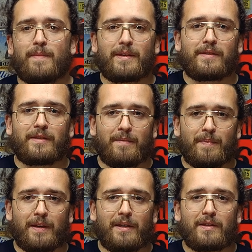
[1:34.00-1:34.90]

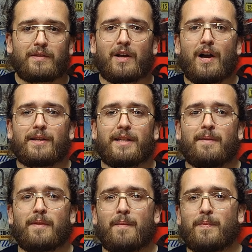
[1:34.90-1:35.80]
Mississippi, Scott
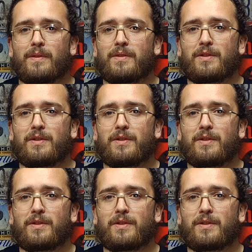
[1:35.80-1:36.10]
teamed up with his